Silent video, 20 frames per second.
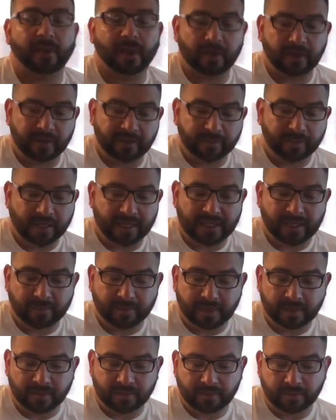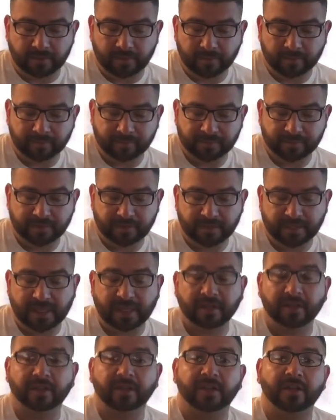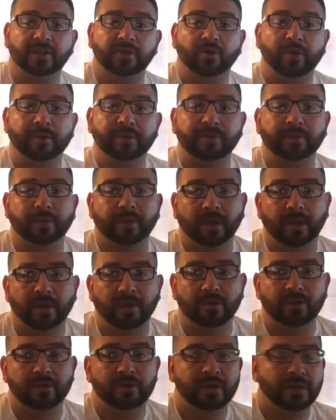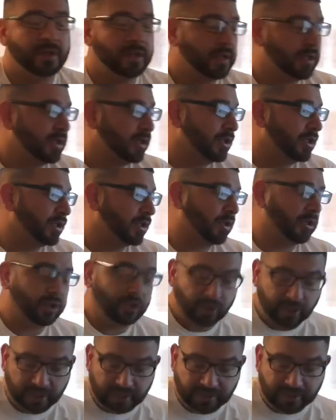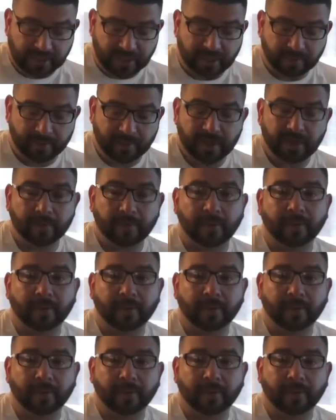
I'll leave my email down in the description below so that you guys can hit me up.